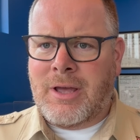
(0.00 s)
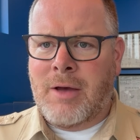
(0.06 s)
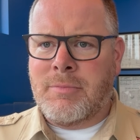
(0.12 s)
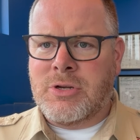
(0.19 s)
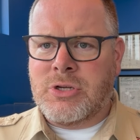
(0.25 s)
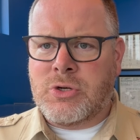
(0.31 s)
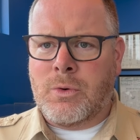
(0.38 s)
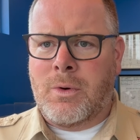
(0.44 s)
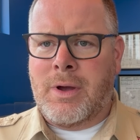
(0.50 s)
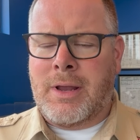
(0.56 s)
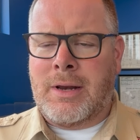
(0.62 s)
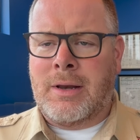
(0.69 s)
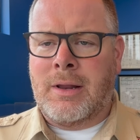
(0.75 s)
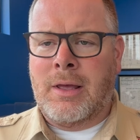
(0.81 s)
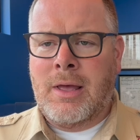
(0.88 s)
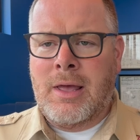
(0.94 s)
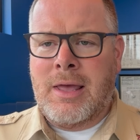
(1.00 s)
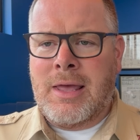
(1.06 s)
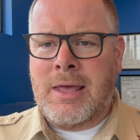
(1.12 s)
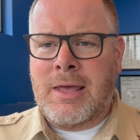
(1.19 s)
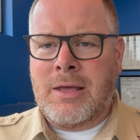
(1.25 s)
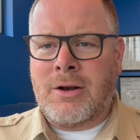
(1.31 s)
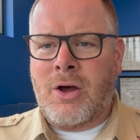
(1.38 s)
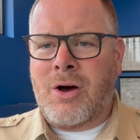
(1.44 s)
Come and join
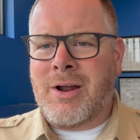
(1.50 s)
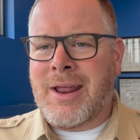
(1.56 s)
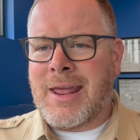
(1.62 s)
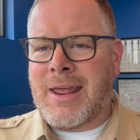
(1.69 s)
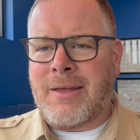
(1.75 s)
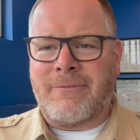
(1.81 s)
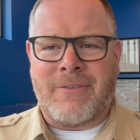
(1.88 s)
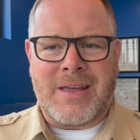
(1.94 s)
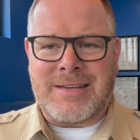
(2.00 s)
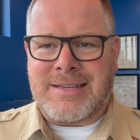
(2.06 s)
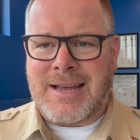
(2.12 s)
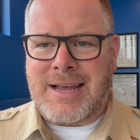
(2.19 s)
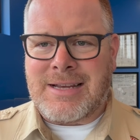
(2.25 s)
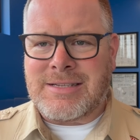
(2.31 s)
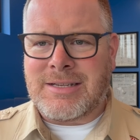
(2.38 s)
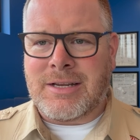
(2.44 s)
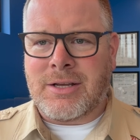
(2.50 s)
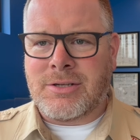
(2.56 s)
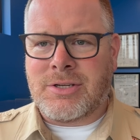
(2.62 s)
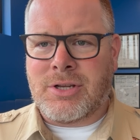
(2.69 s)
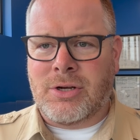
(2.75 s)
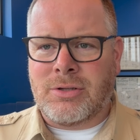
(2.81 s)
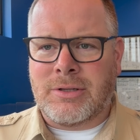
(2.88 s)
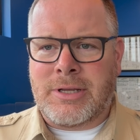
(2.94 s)
in on a fantastic
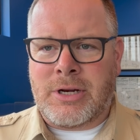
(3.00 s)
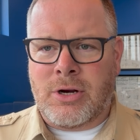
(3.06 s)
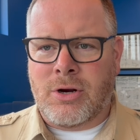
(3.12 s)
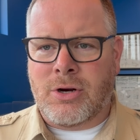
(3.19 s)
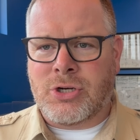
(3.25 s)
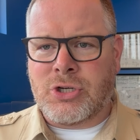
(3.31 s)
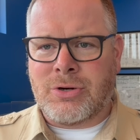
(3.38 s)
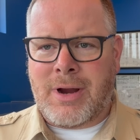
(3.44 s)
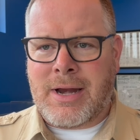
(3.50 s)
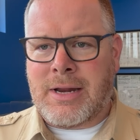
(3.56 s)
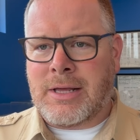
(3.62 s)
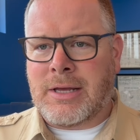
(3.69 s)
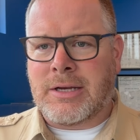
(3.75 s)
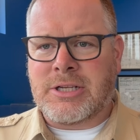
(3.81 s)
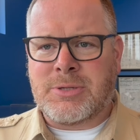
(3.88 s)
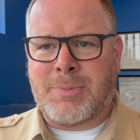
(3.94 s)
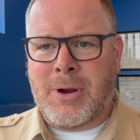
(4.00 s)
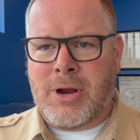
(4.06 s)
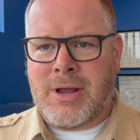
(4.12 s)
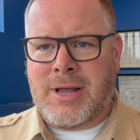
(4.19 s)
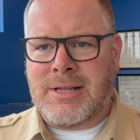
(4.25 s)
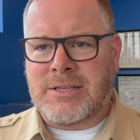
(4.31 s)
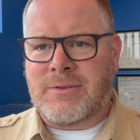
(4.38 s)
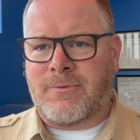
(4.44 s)
adult leader training
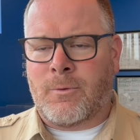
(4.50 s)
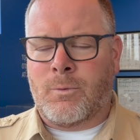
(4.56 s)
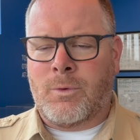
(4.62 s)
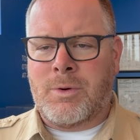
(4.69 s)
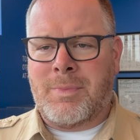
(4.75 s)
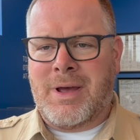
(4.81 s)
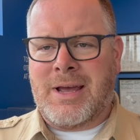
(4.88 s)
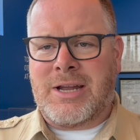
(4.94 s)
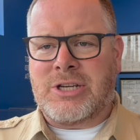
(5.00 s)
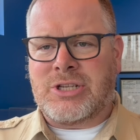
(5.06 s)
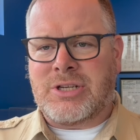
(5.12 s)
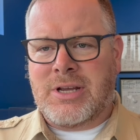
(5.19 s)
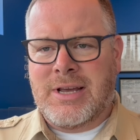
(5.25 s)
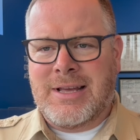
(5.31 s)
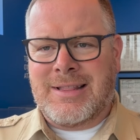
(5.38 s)
experience for wood batch